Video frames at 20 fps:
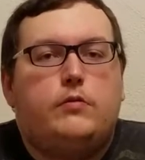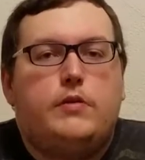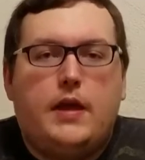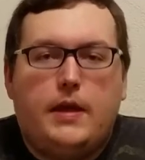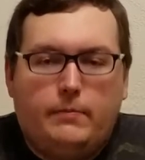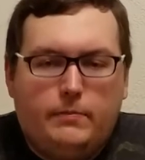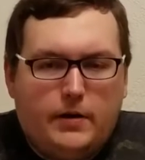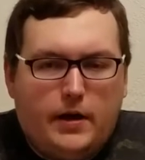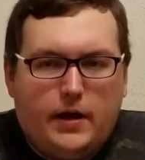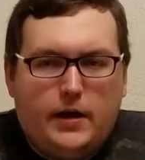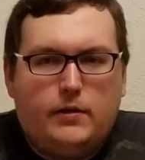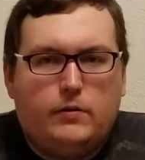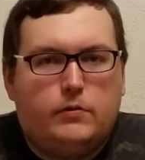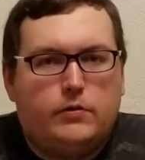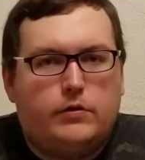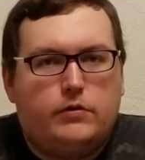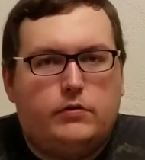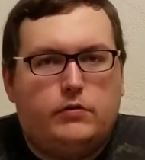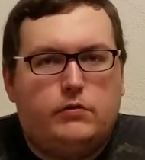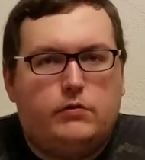game night
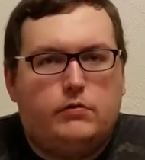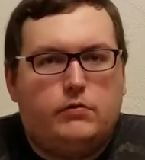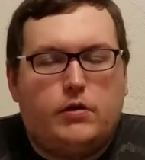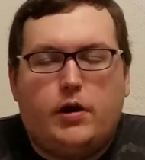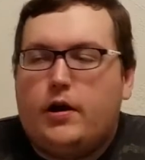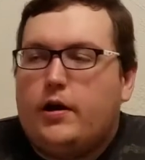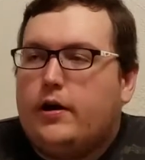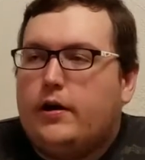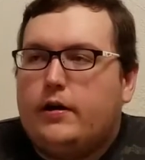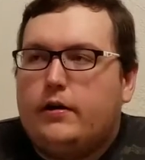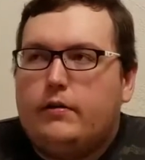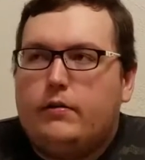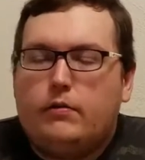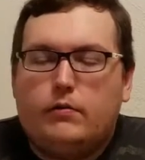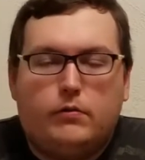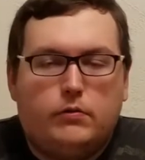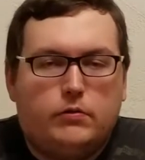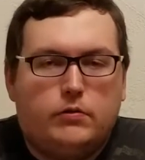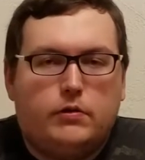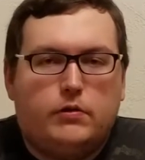or to cons
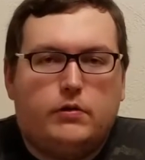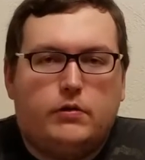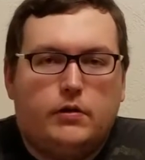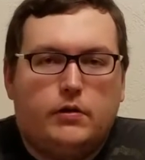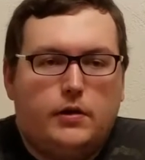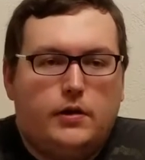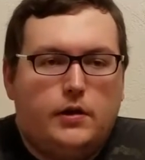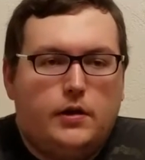or